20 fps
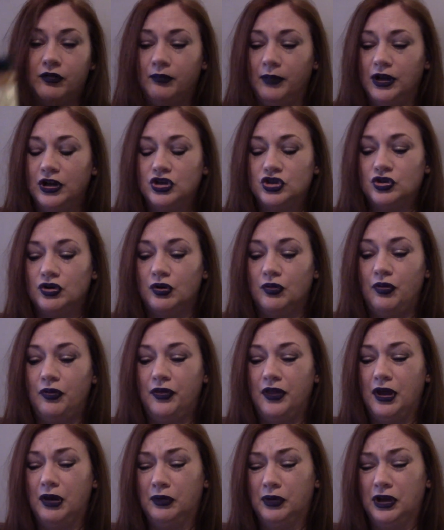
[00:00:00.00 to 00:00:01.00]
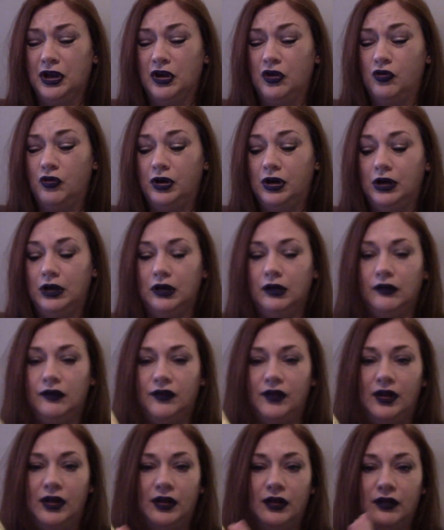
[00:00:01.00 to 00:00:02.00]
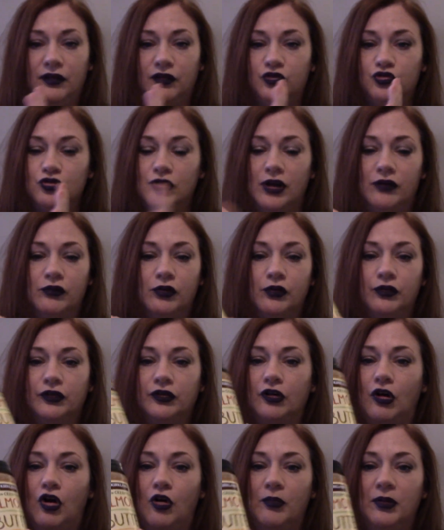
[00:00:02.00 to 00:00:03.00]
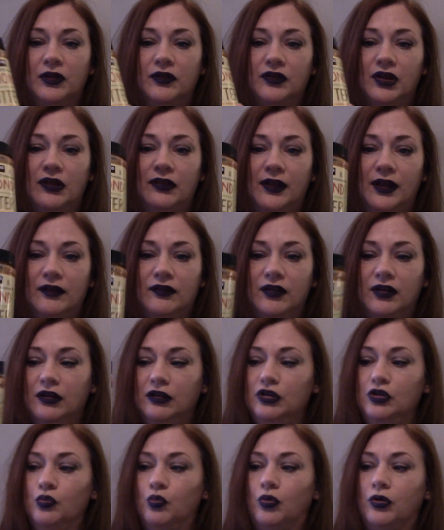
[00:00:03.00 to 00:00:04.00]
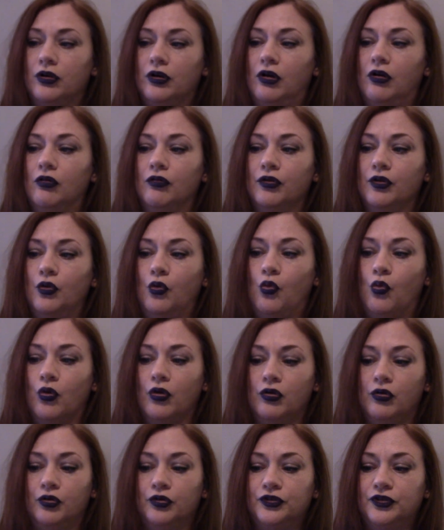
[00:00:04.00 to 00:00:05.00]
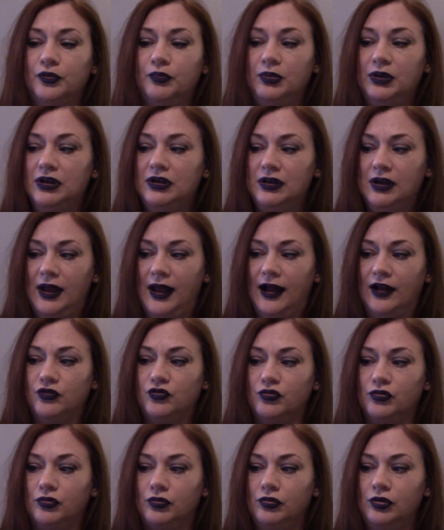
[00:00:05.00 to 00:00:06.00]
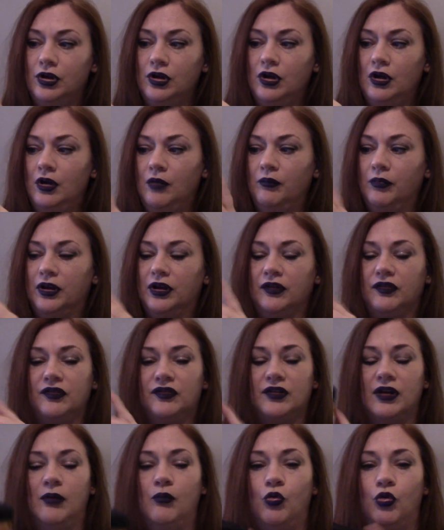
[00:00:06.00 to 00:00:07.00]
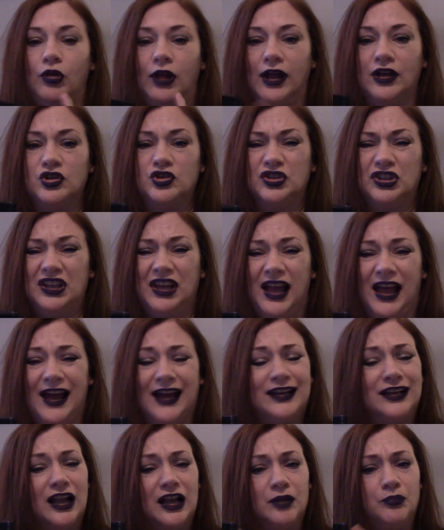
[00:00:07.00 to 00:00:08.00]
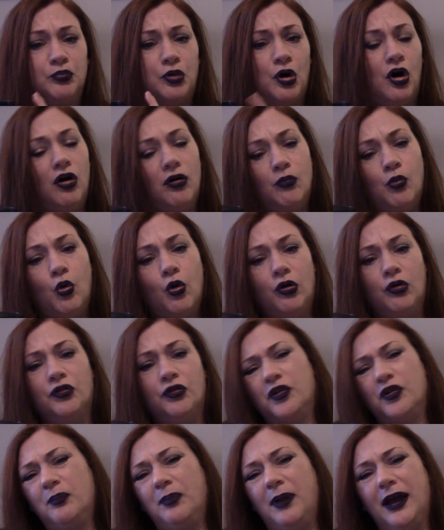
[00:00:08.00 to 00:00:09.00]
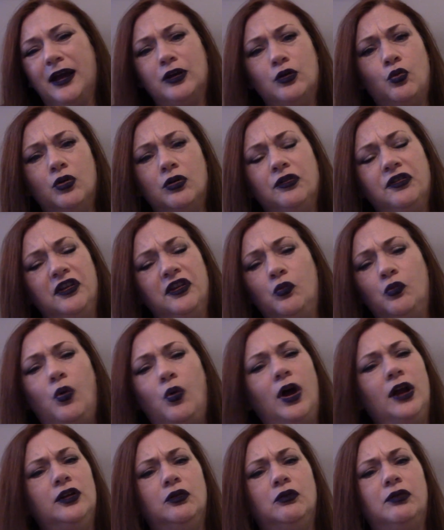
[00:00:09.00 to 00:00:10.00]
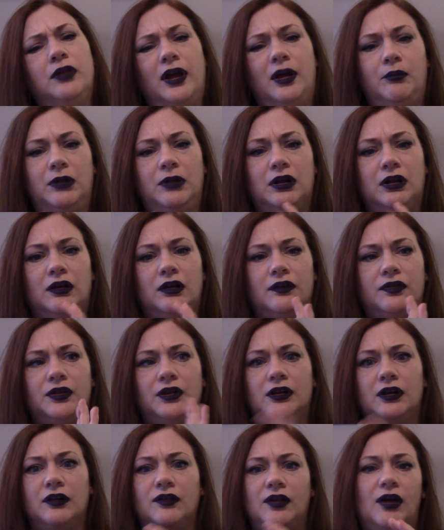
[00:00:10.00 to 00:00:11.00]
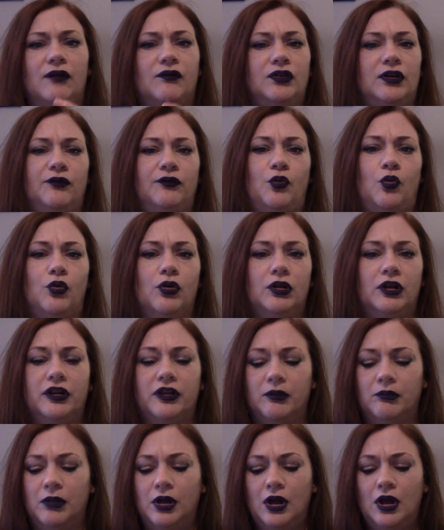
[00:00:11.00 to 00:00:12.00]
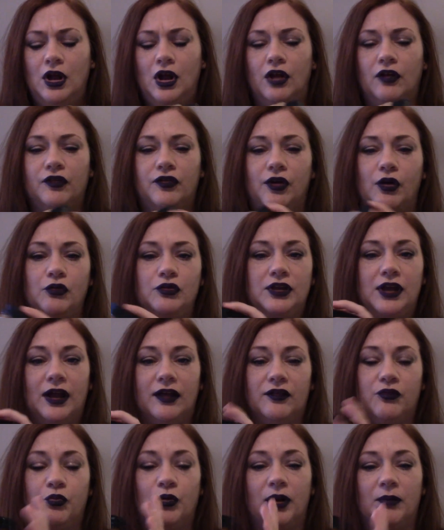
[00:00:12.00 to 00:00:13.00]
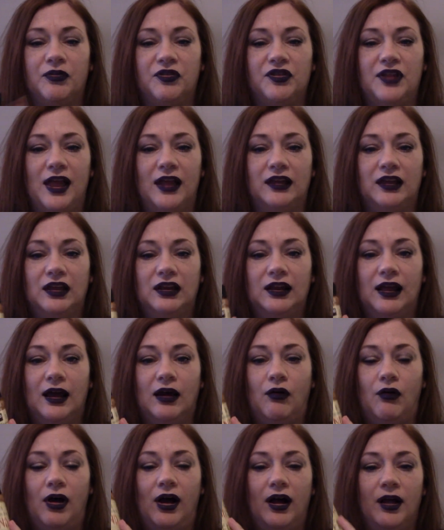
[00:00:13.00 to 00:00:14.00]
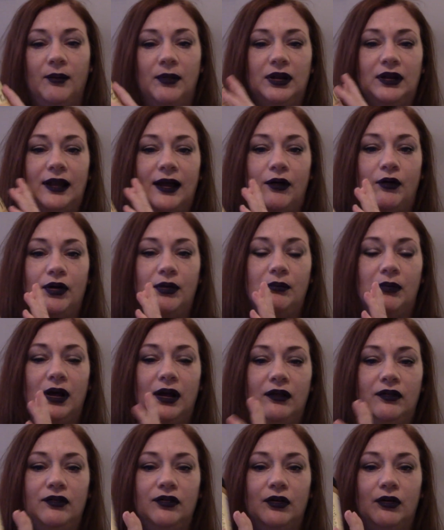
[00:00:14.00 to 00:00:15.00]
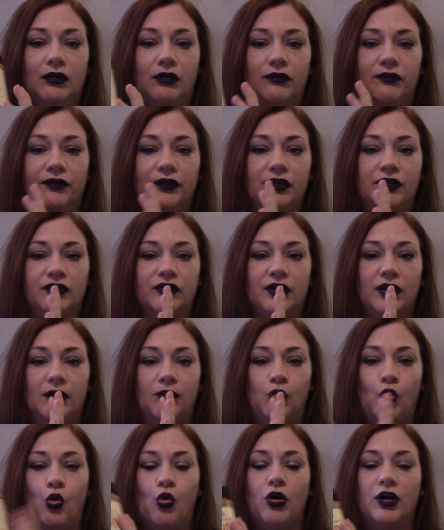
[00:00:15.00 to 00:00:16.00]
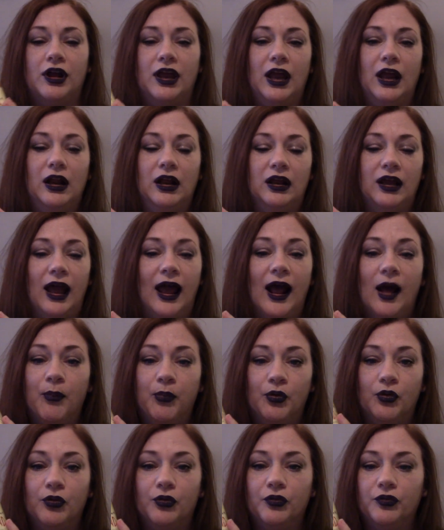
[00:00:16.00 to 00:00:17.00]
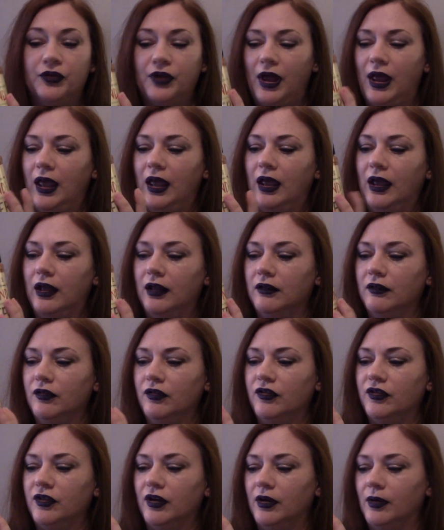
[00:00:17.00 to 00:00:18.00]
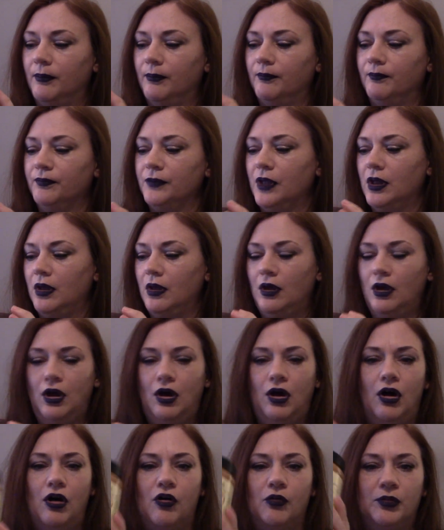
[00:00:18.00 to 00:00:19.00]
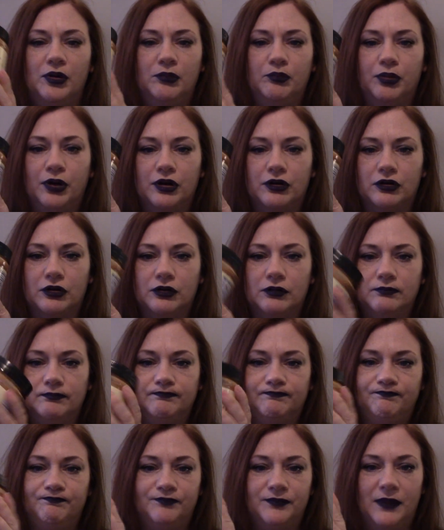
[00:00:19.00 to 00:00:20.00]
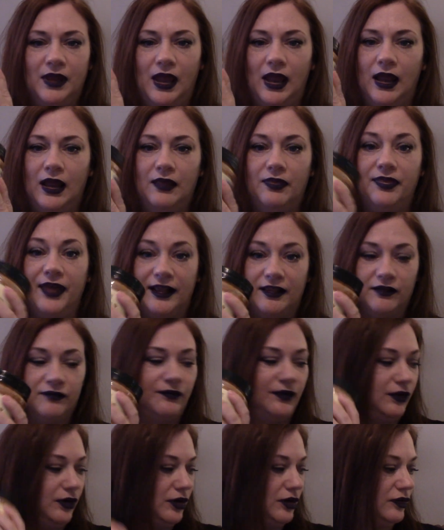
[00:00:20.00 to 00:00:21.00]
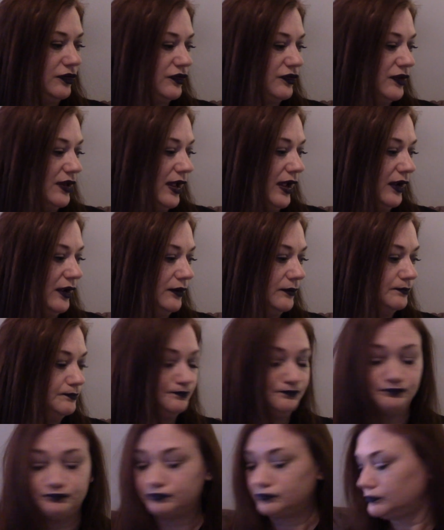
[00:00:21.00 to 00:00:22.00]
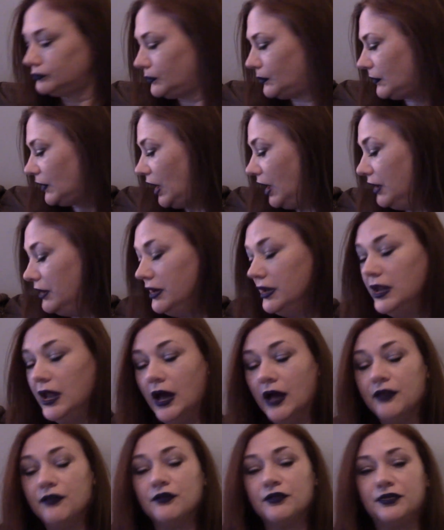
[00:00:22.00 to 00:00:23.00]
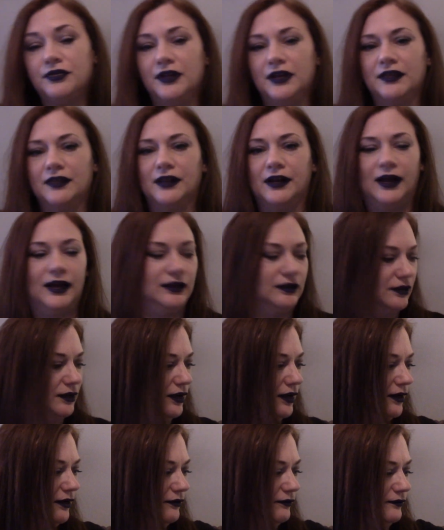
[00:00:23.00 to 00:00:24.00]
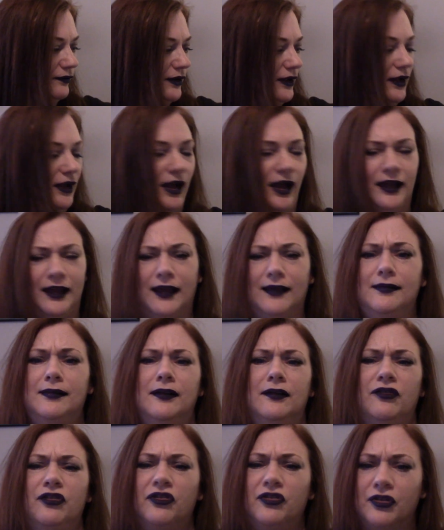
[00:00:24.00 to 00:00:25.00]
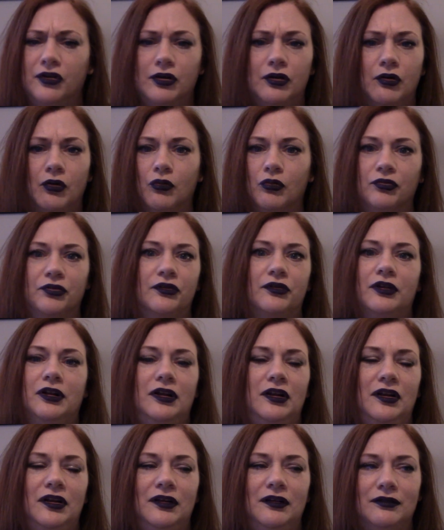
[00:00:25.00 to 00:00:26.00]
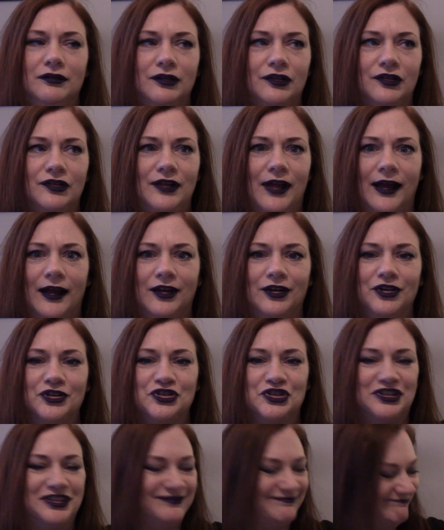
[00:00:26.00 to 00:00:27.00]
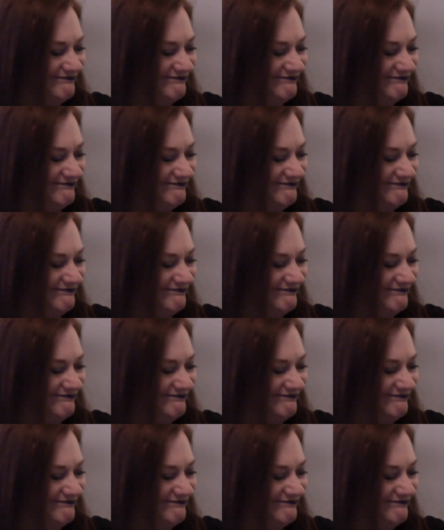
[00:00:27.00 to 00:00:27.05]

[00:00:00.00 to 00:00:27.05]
Make sure that the only ingredients is dry roasted almonds and that's it. You want all the oil to be natural because some will actually add like palm oils or bad oils and why do that because the nuts have enough oil in them. So yes, when I'm snacking now, I'm allowing myself some organic apples and some almond butter and that's a very good snack. Another thing that I love, I guess this is the Whole30 snack edition.